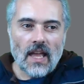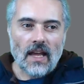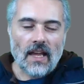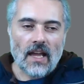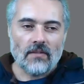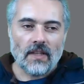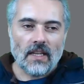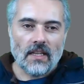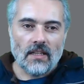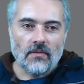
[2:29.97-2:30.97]
I have
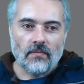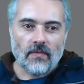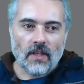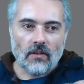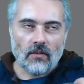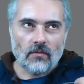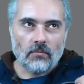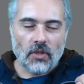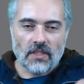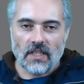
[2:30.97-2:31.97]
a
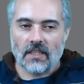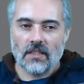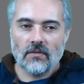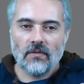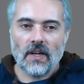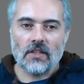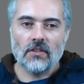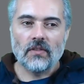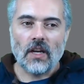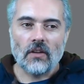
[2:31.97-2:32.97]
predictive
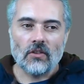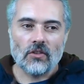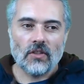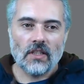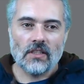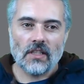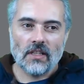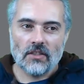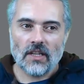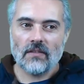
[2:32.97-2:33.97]
version of counterstrings
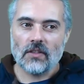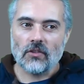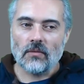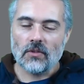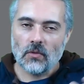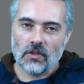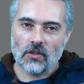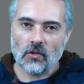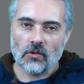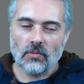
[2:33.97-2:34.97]
in JavaScript, which
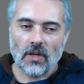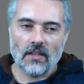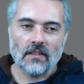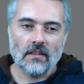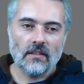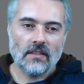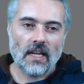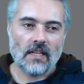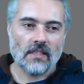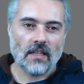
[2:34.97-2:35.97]
is also part of the
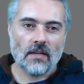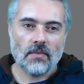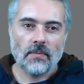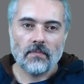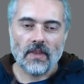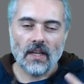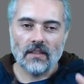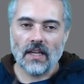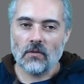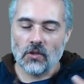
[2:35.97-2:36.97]
testing app.
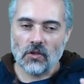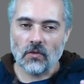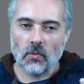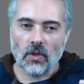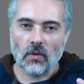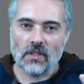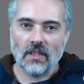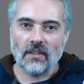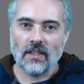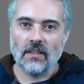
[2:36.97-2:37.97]
And that was useful when I was
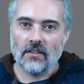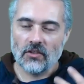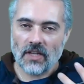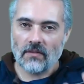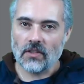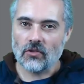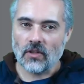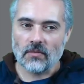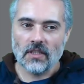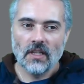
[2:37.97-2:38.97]
learning
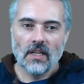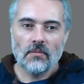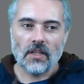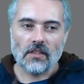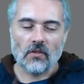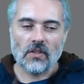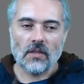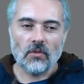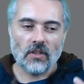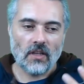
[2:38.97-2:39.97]
JavaScript, because I was
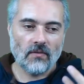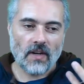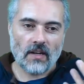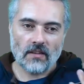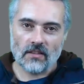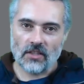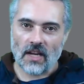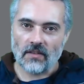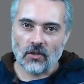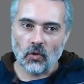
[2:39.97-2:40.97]
able to convert the
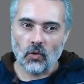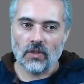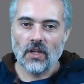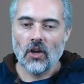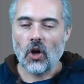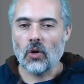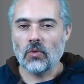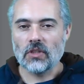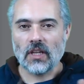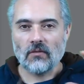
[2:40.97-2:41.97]
Java code
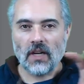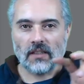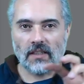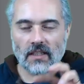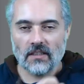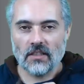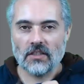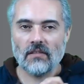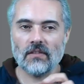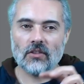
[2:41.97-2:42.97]
almost directly into
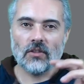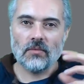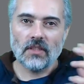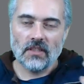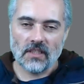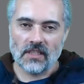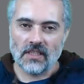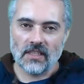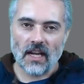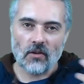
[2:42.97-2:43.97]
JavaScript to
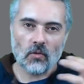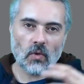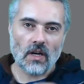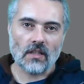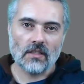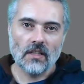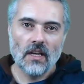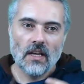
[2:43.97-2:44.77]
see how it works